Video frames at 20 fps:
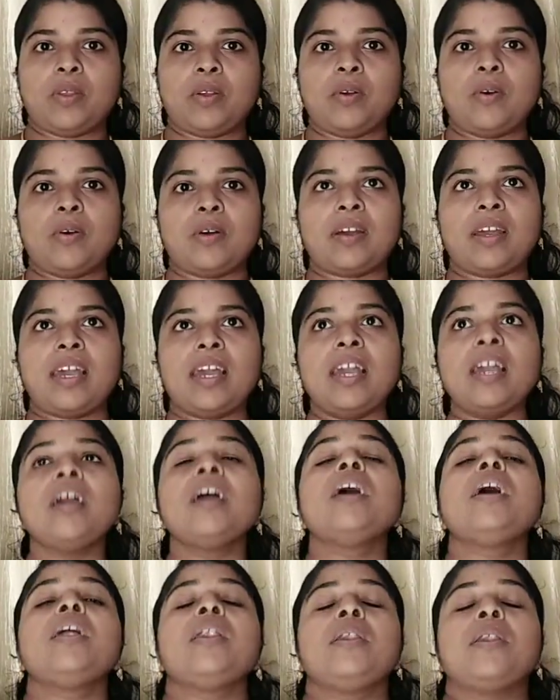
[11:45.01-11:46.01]
Okay,
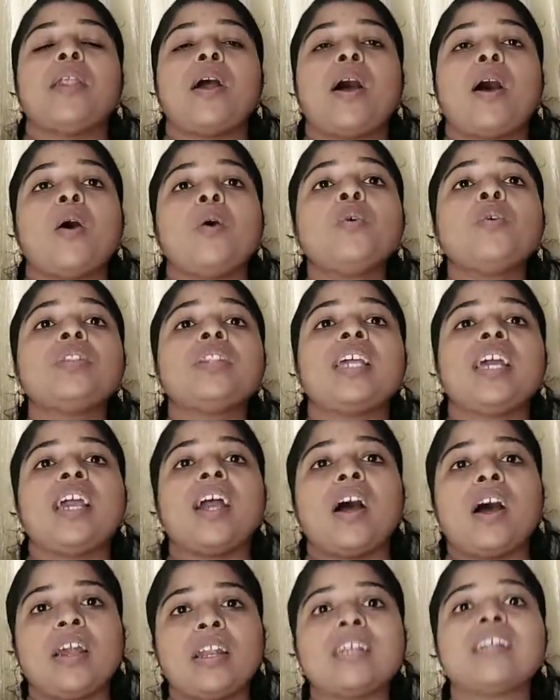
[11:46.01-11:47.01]
now they
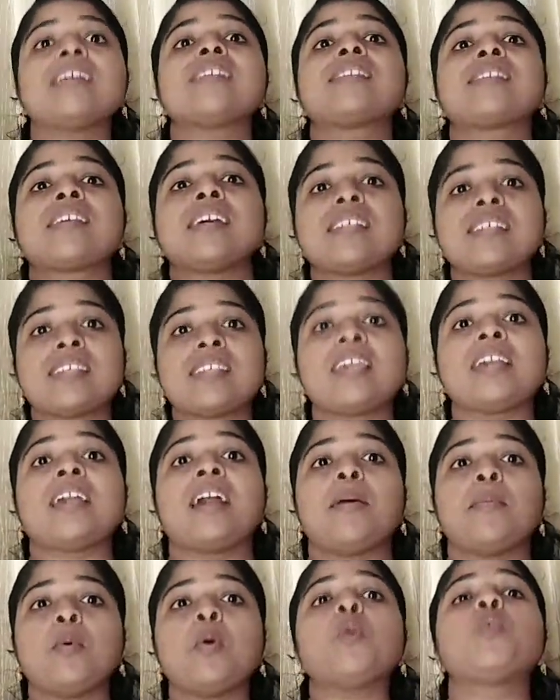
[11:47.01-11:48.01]
are discussing
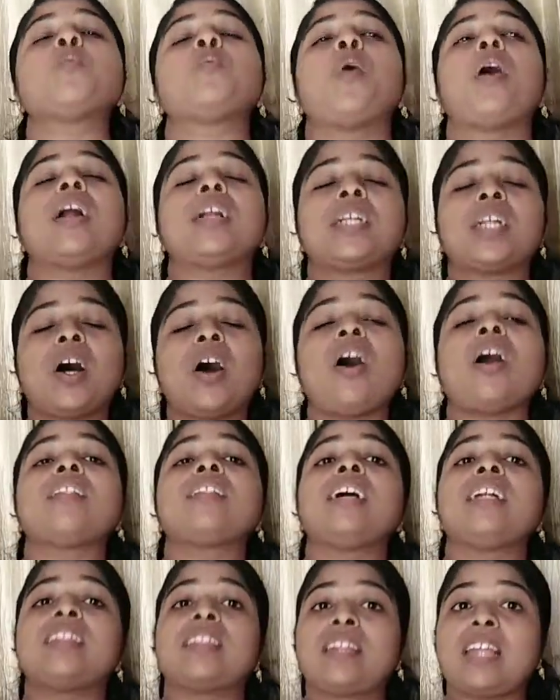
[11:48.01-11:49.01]
about what are
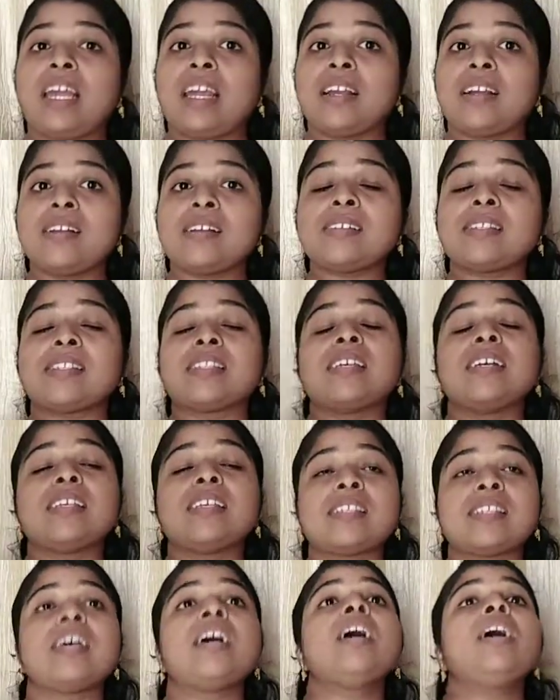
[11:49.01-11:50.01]
the things
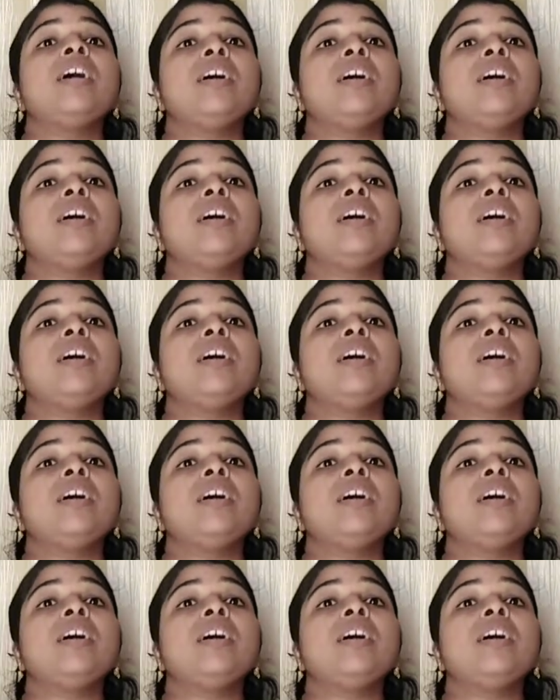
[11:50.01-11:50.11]
this